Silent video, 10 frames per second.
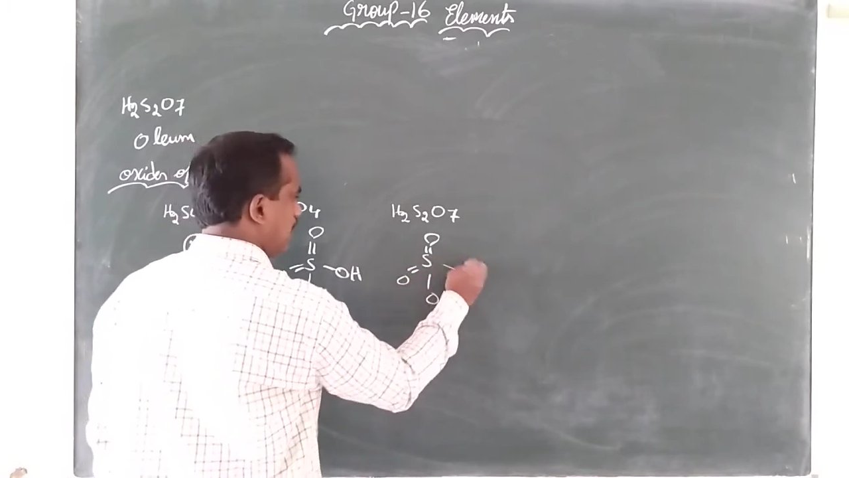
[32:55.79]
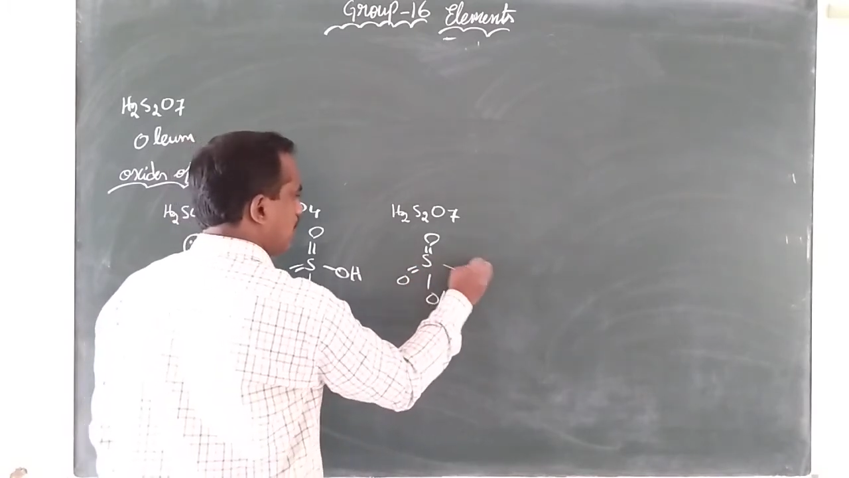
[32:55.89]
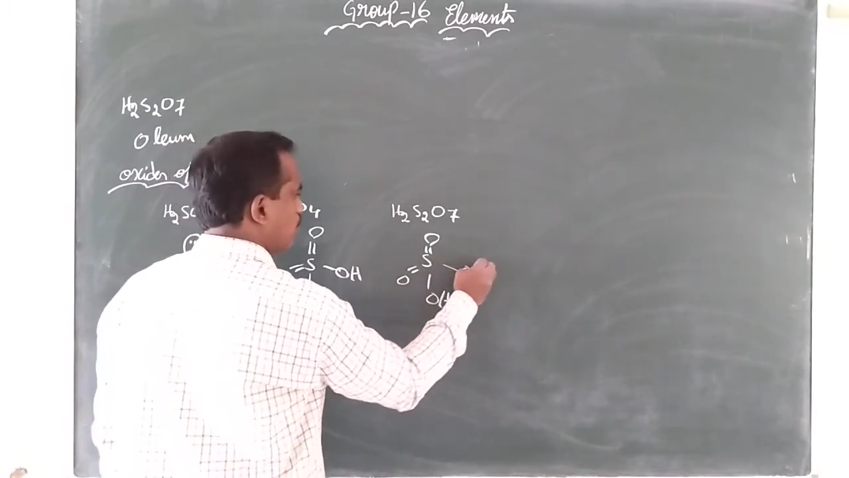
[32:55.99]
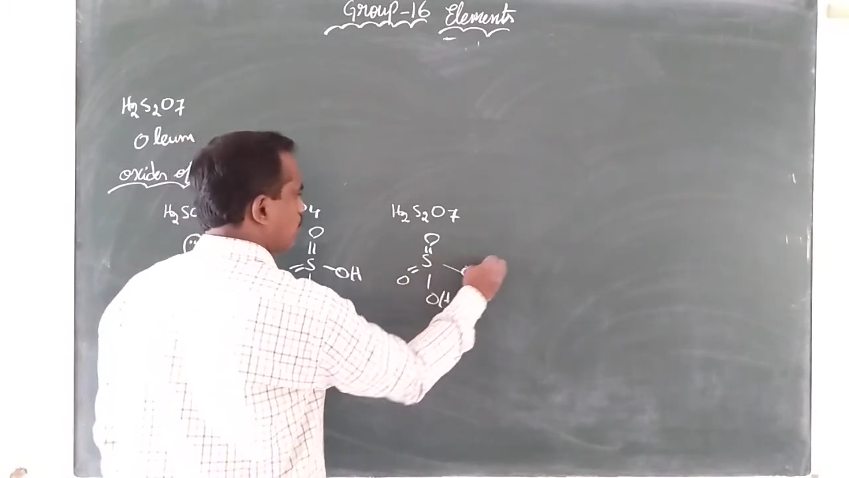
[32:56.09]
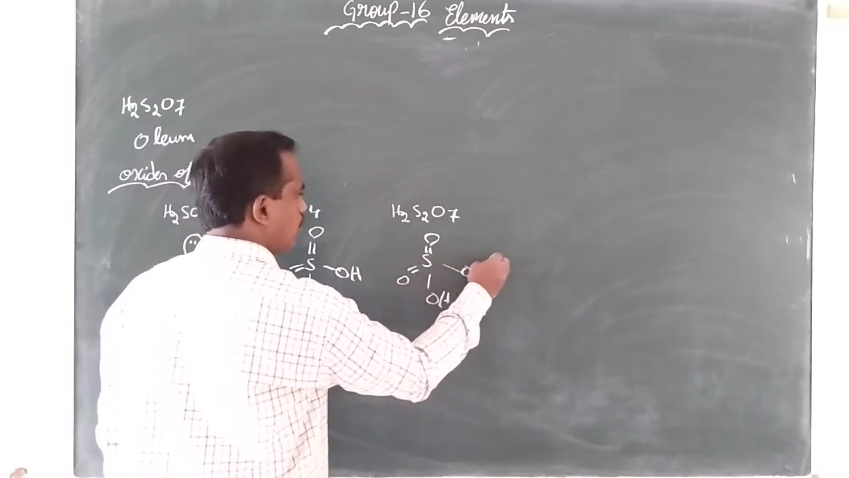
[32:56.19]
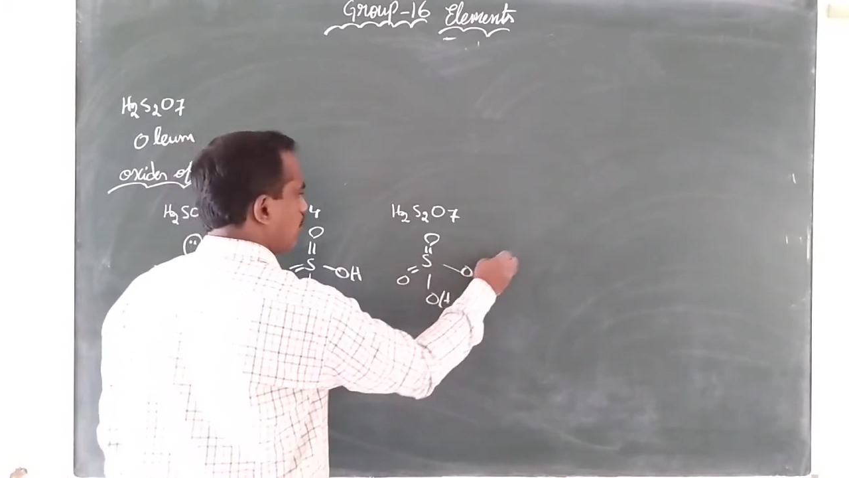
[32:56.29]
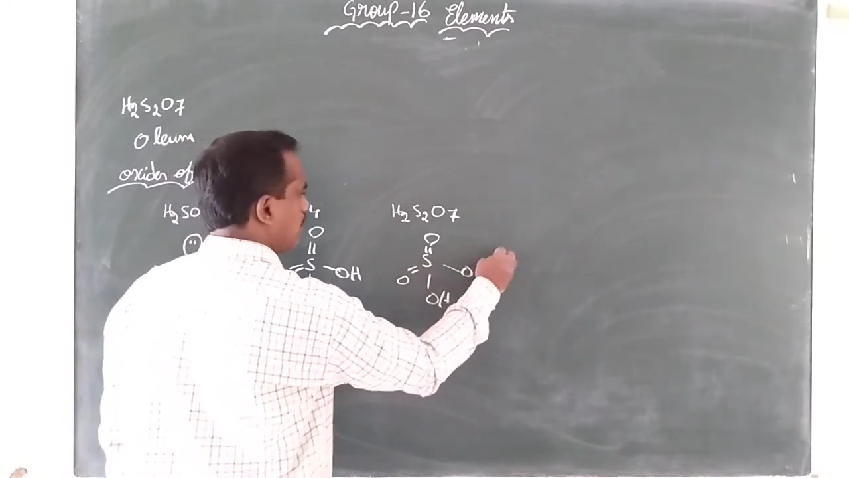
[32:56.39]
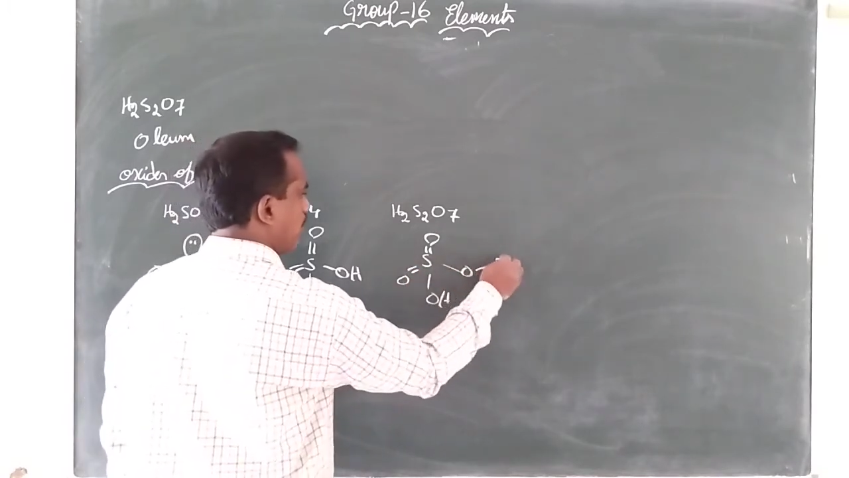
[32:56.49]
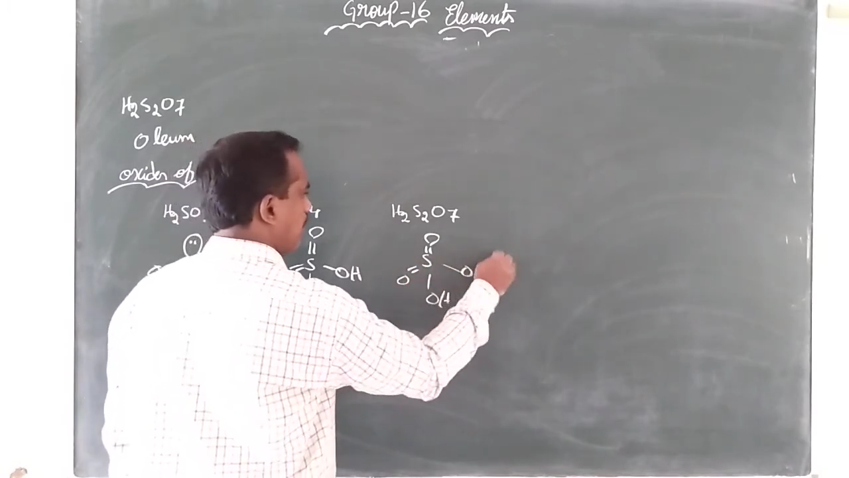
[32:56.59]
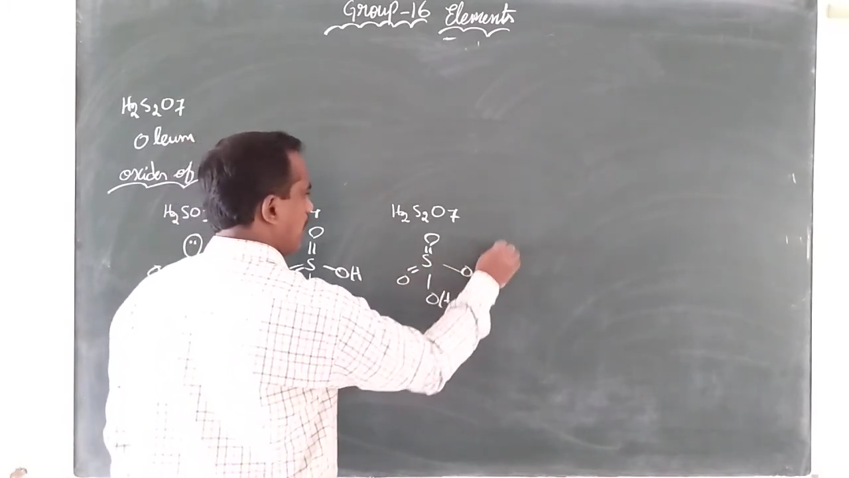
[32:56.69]
So they
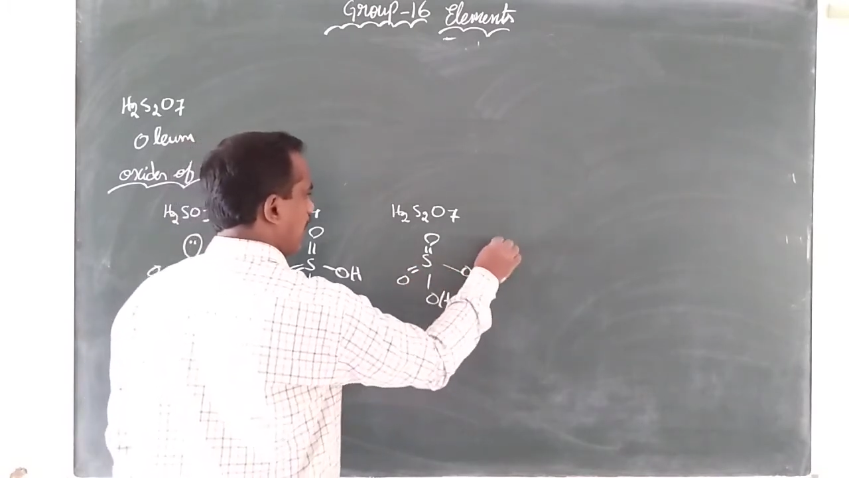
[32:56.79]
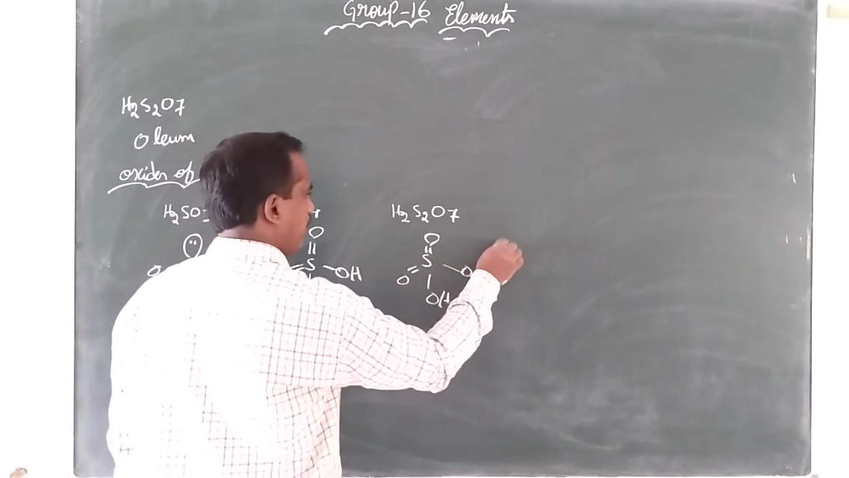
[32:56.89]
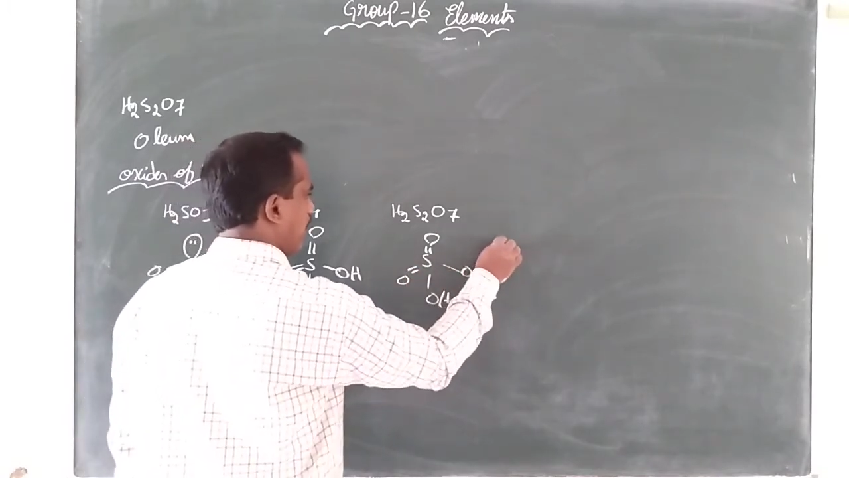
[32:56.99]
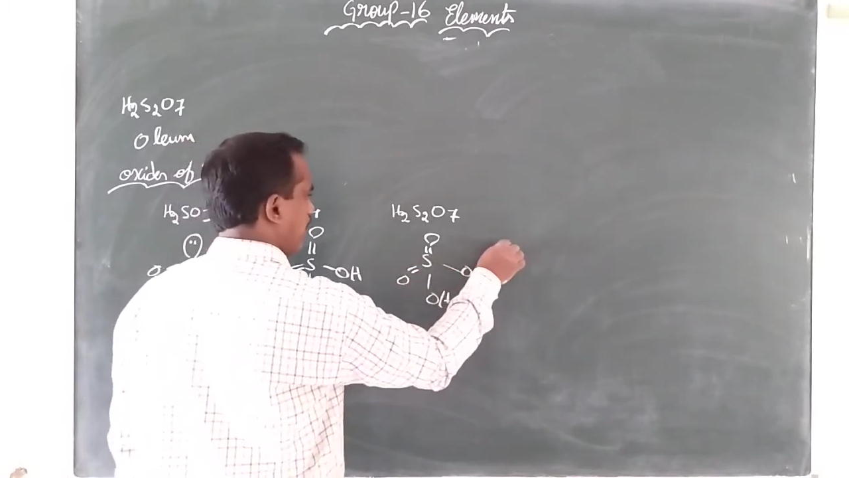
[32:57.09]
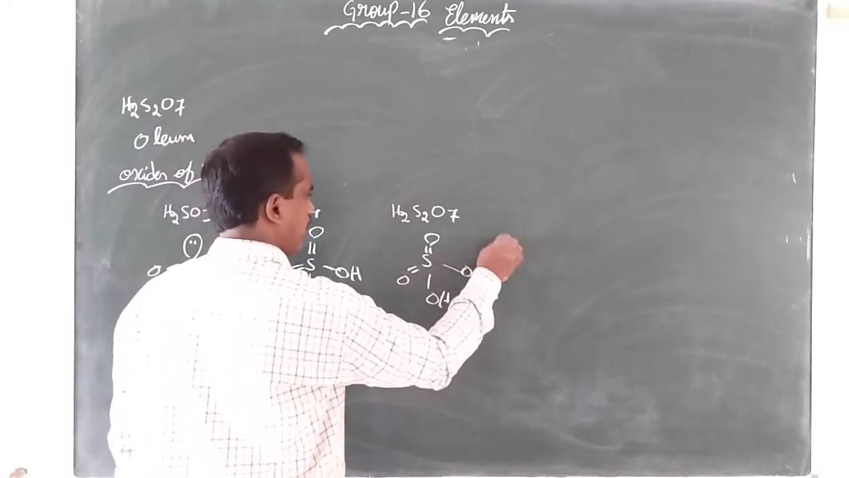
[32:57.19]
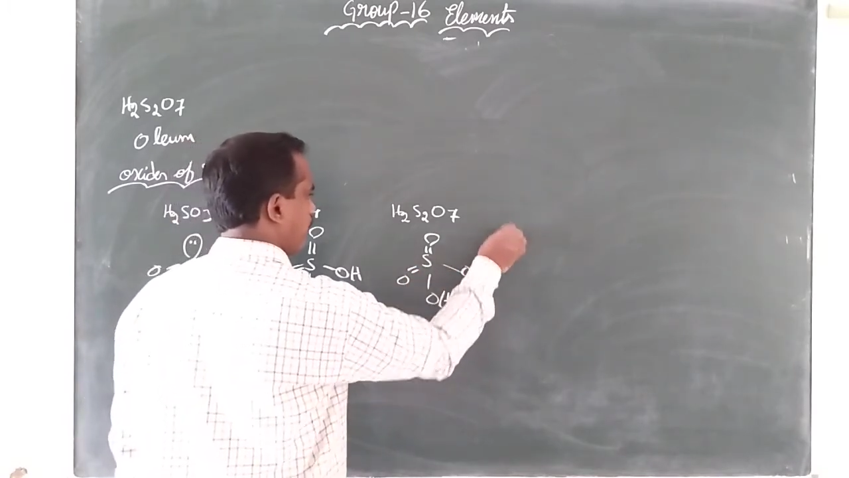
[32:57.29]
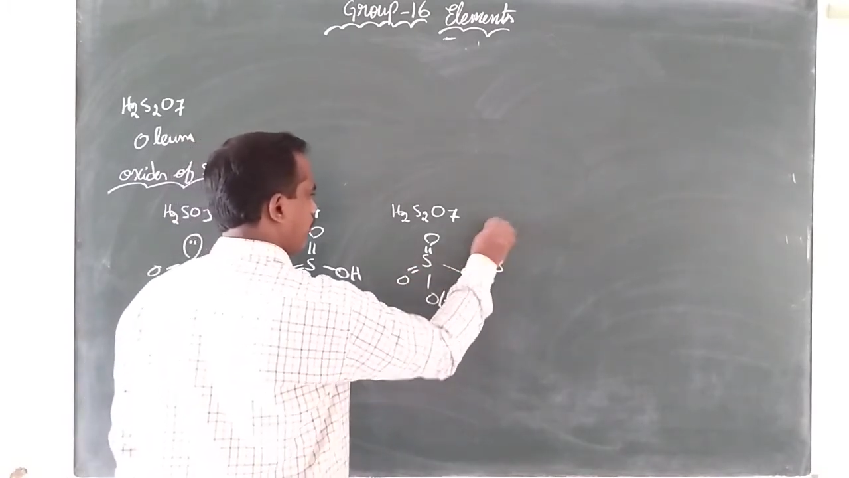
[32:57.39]
will have a